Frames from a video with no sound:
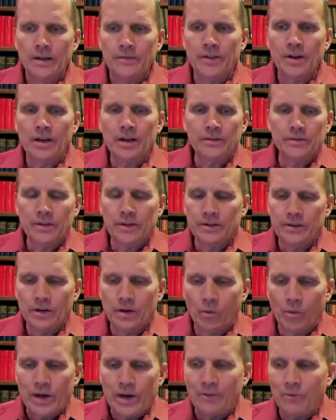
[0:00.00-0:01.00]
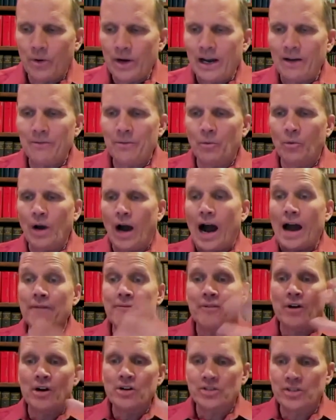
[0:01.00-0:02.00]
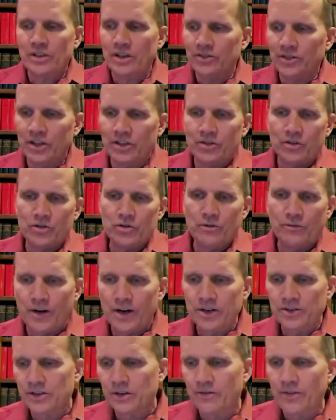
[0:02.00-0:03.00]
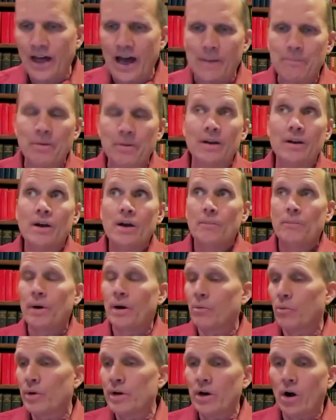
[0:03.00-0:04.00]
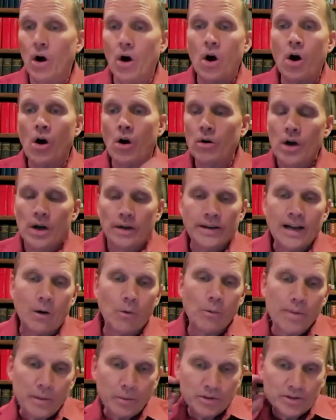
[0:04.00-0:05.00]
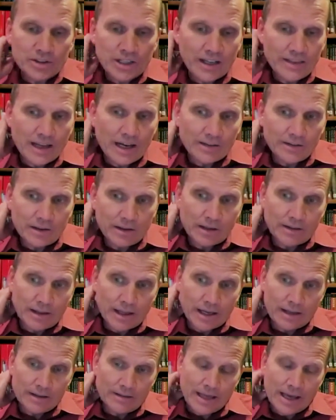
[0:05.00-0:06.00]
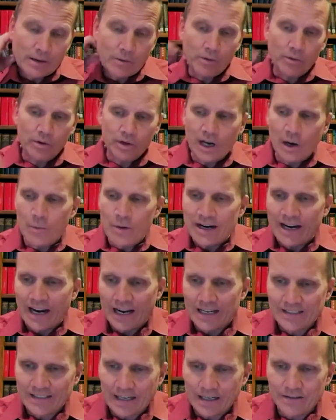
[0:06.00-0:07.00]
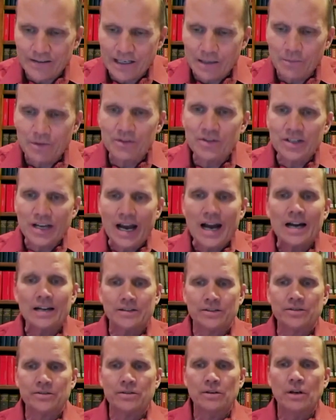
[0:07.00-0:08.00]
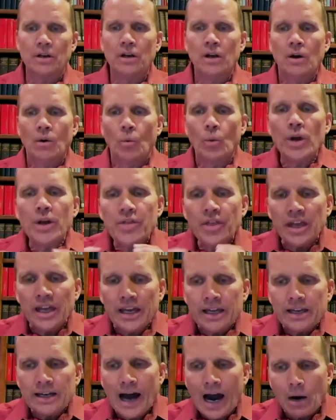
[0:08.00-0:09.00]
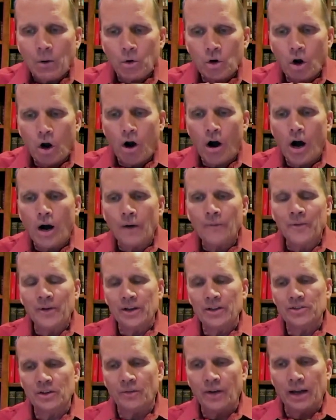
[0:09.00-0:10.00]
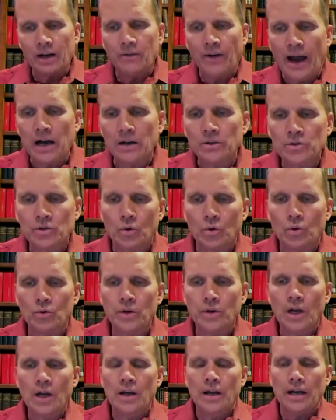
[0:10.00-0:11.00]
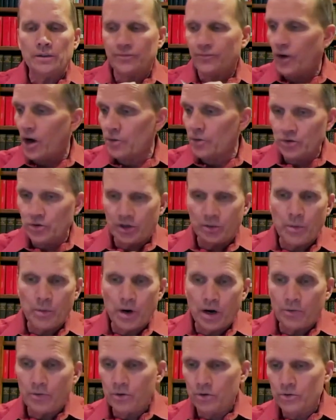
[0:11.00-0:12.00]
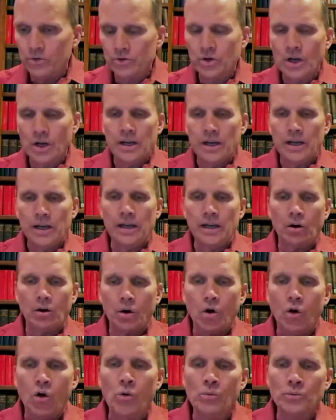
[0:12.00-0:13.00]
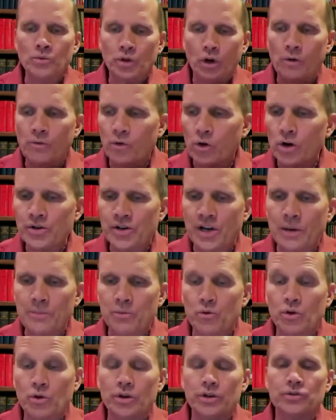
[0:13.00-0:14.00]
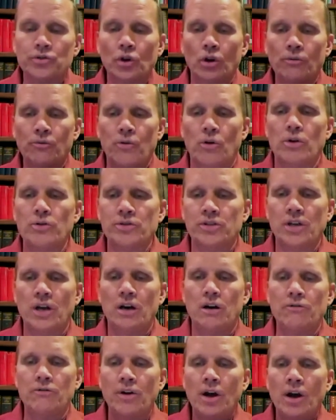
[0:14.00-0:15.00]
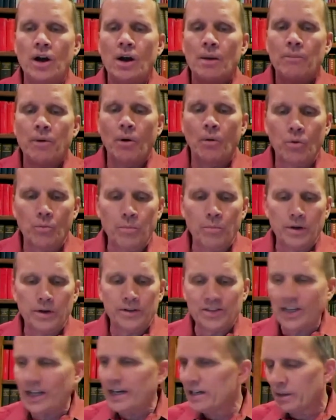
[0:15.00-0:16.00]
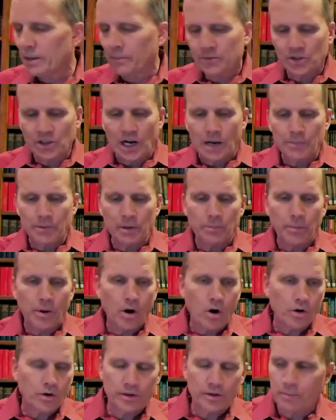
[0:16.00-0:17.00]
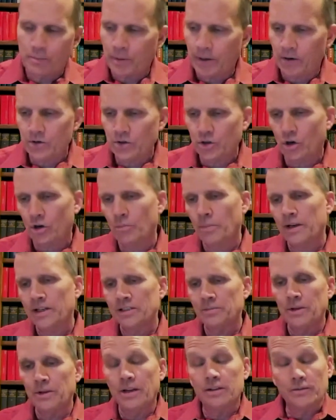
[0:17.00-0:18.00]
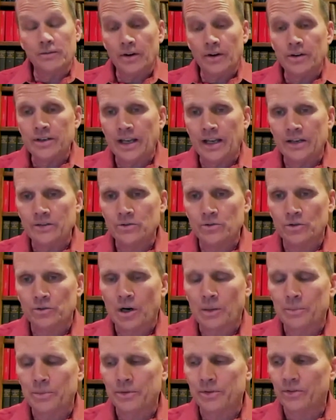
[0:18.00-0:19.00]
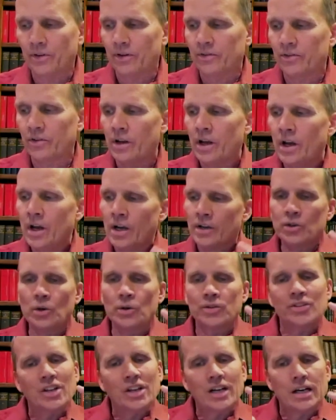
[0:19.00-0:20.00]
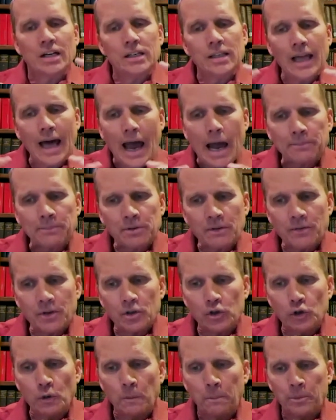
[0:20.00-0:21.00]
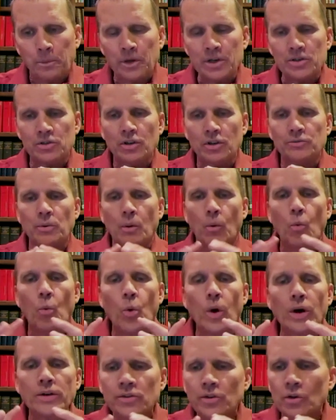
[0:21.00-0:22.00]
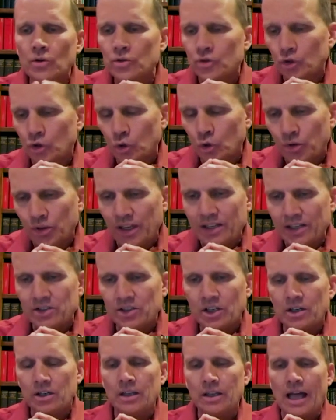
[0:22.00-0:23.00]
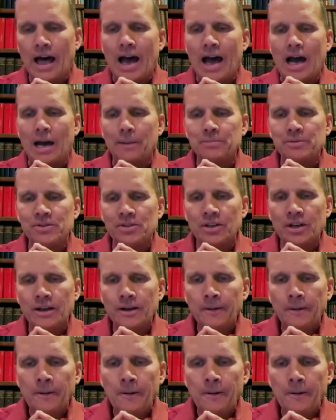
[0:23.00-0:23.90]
The, the you know, we have we have I function as this and you function of that, but but we all, now when people say that that that can we cast out demons? Yes, within our office of head of household, as fathers and mothers, in our homes, over our temporal goods, over ourselves. But we're, but setting up shop in a park in the parish hall basement is a very dangerous proposition. So it's the collapse of the two priesthoods. But once those two things collapse,